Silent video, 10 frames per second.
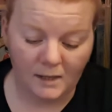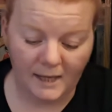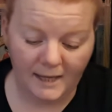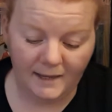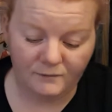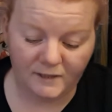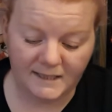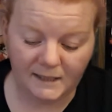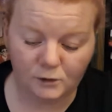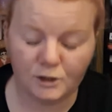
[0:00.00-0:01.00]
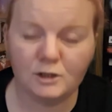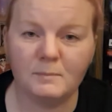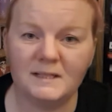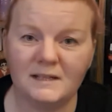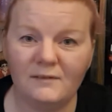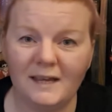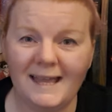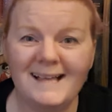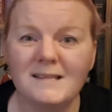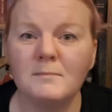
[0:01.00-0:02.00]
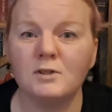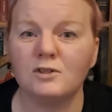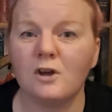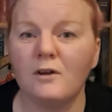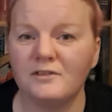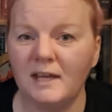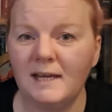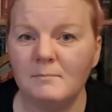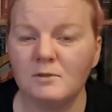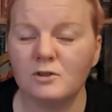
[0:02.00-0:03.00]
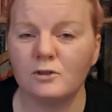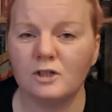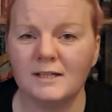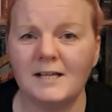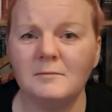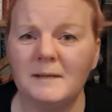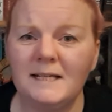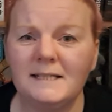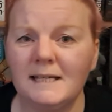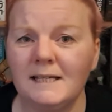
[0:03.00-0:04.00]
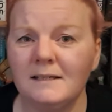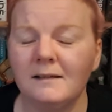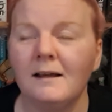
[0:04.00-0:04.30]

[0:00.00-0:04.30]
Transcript: if it includes specific elements or themes such as LGBTQ,